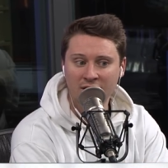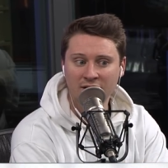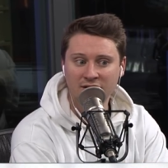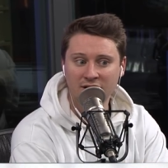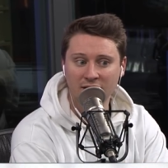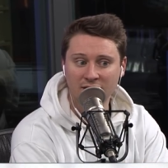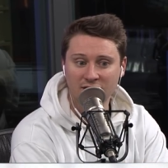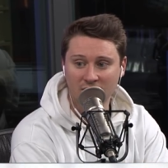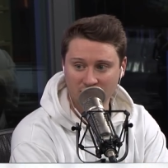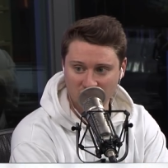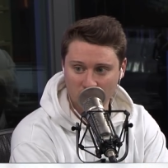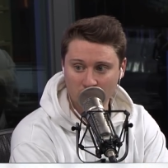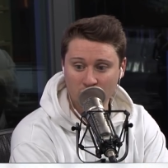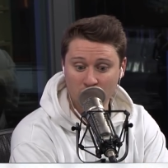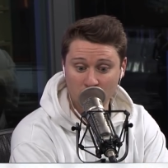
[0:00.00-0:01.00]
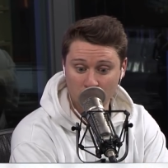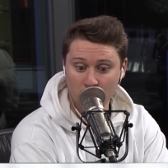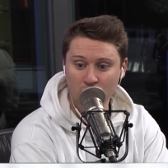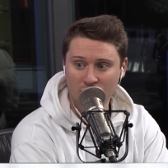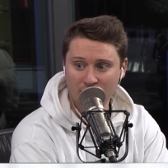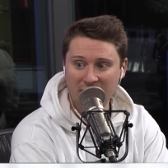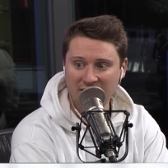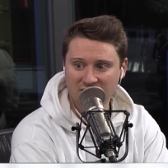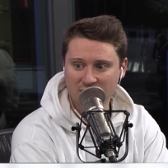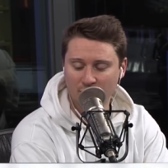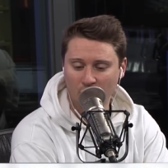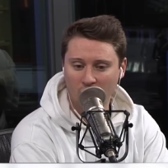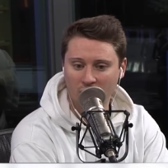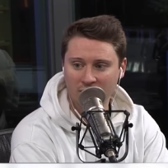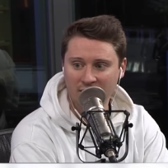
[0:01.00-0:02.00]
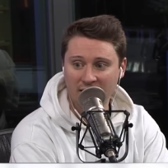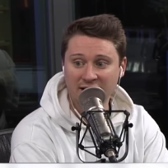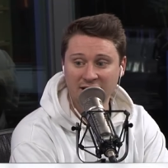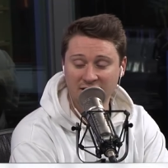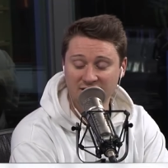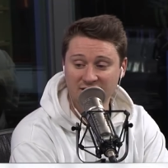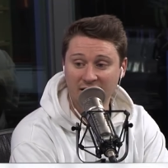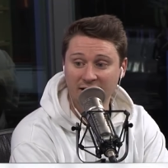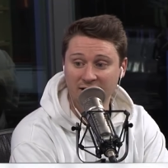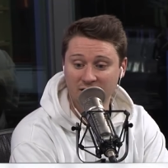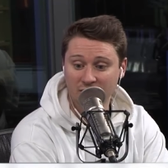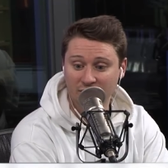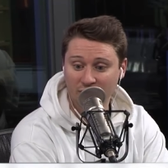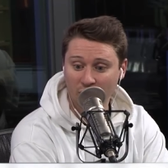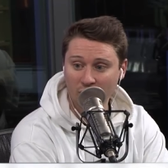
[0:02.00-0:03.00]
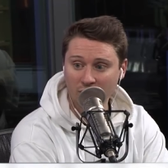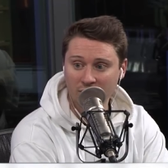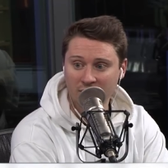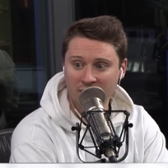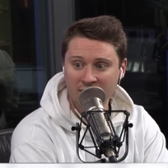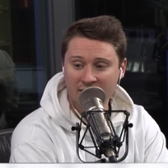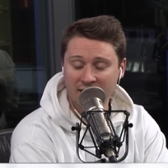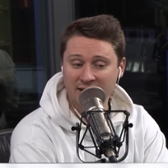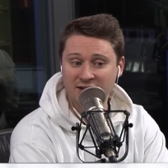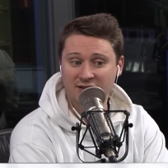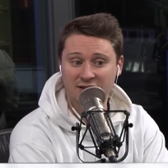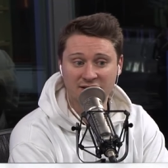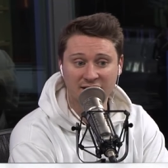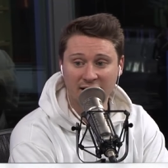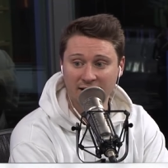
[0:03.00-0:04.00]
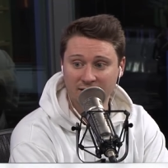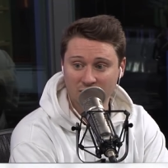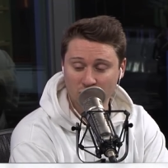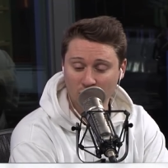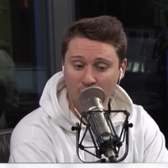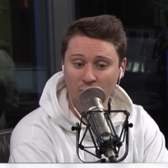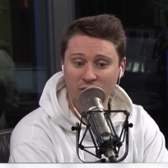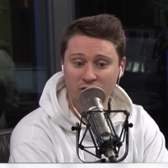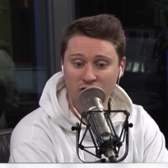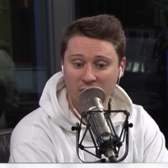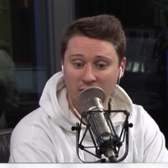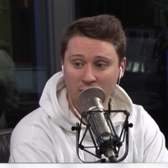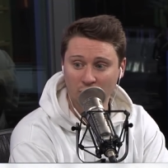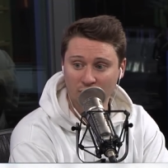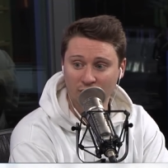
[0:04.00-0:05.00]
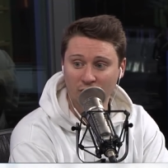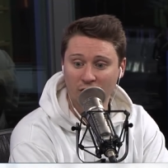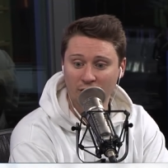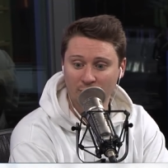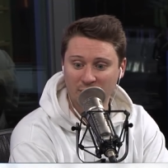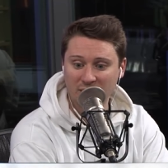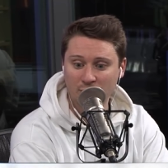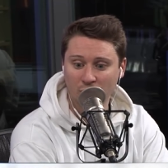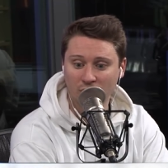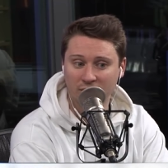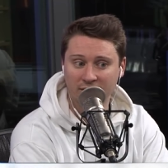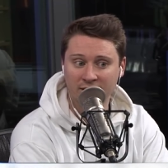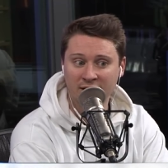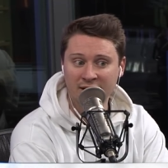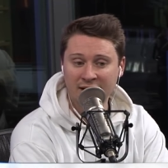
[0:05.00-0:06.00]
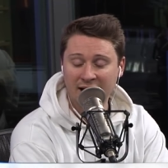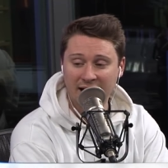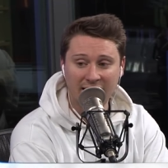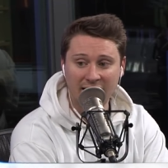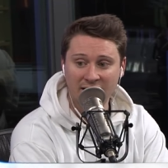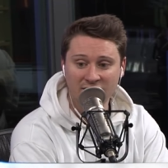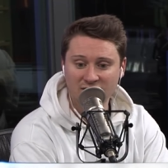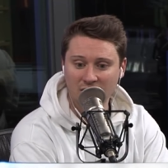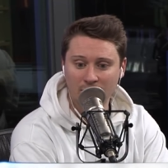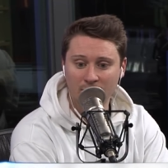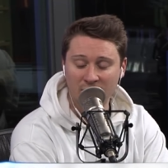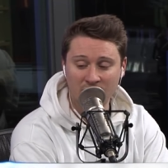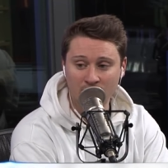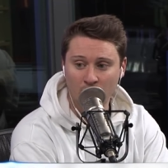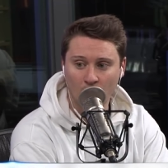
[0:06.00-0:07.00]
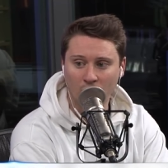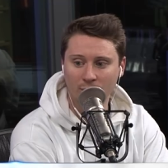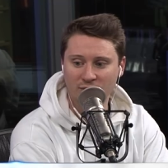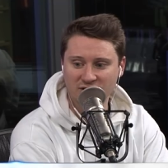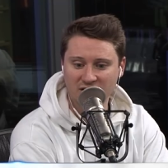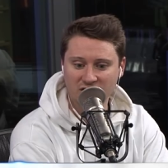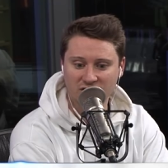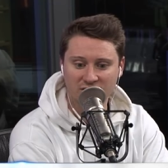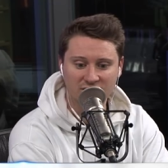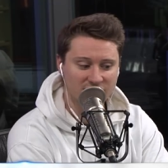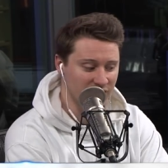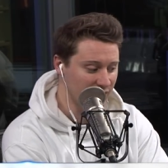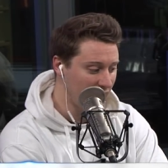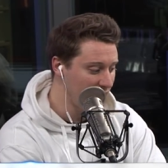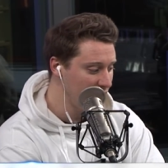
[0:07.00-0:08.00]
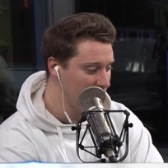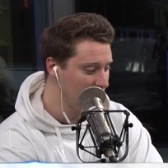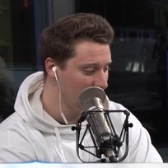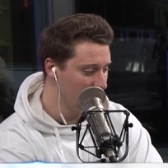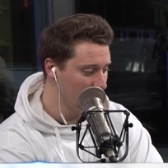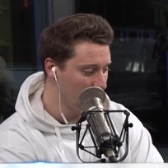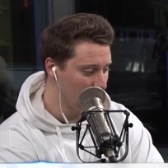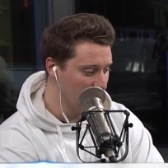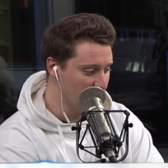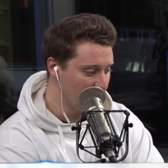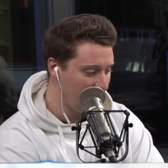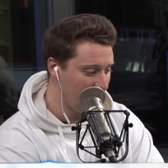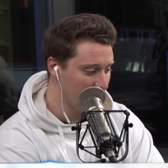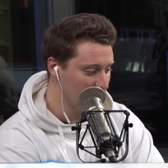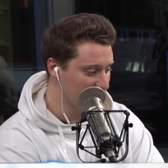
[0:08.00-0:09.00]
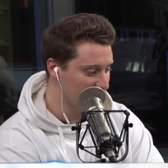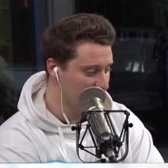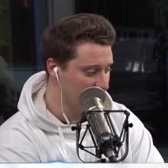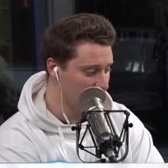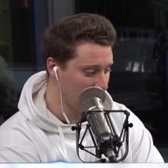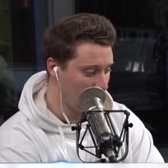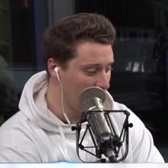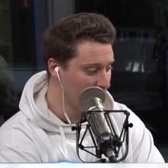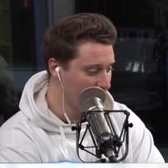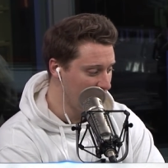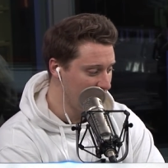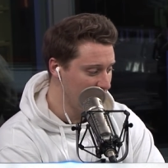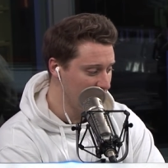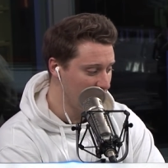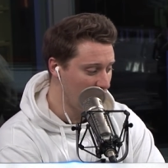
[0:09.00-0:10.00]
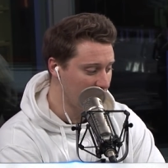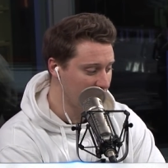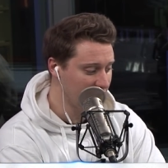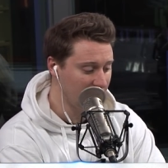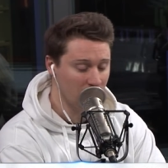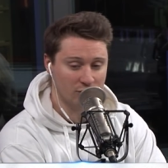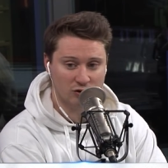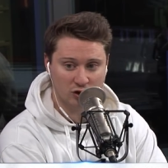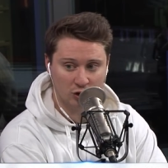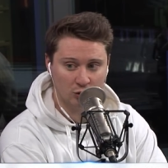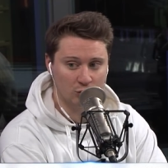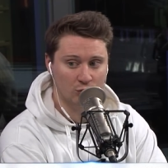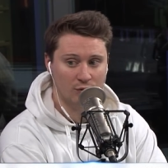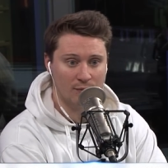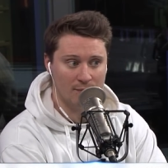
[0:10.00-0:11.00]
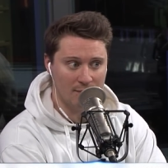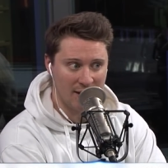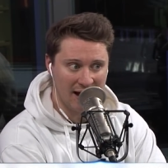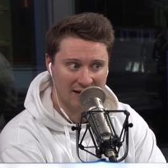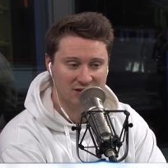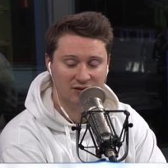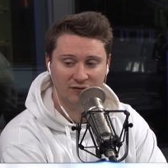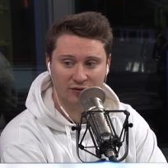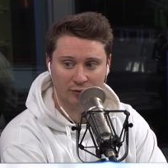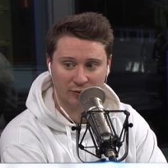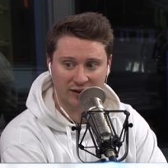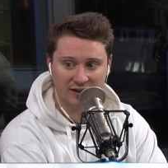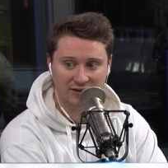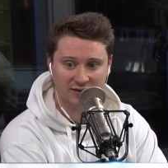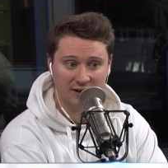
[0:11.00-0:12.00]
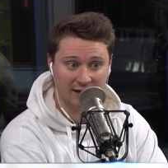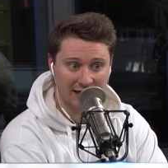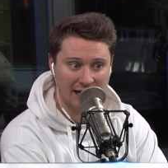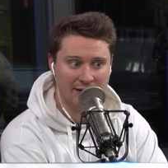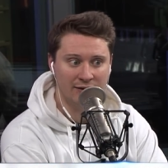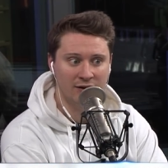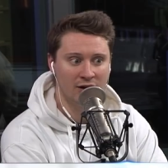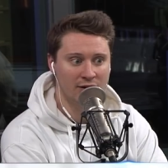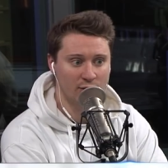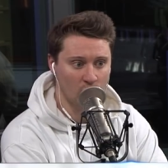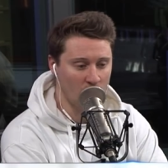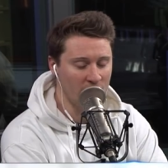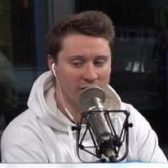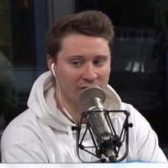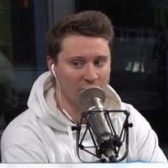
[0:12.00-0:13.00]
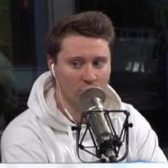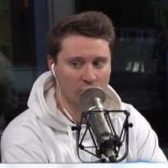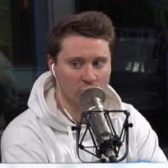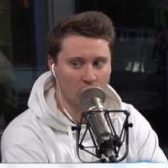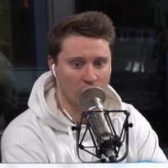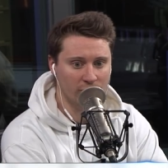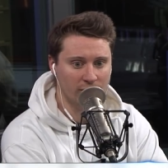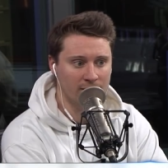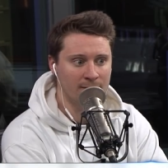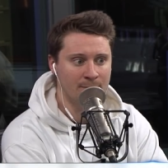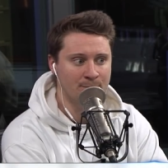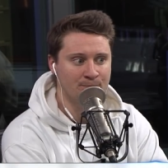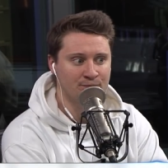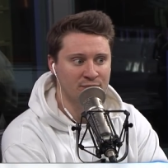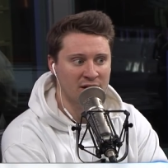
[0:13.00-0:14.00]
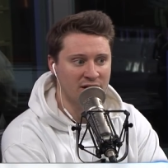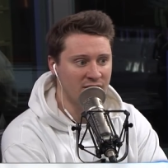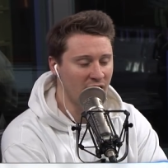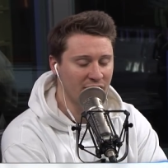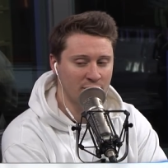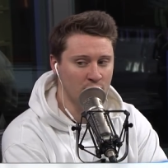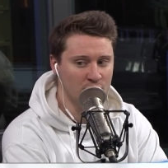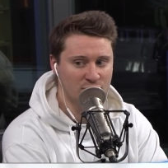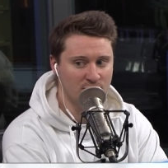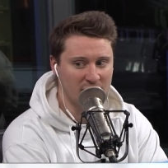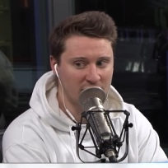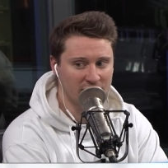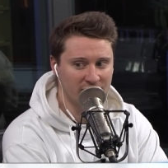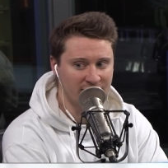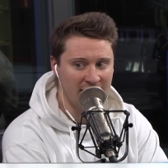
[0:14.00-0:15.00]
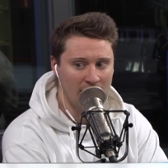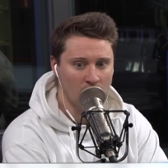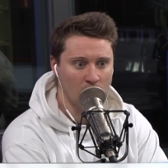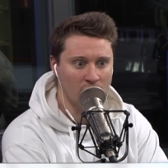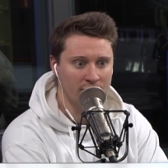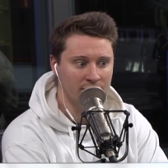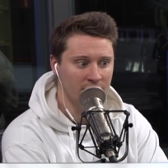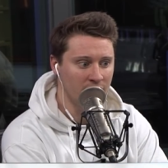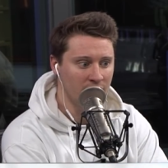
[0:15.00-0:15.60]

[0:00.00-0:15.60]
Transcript: to, to, to, to shoot the basketball. And he decided to defer and he's decided to dribble and try to look for other people. And it ends up in poor possessions. Tonight, what you had was DeLon Wright knocking down two massive threes. Again, the one in the fourth quarter, nothing was bigger than that one.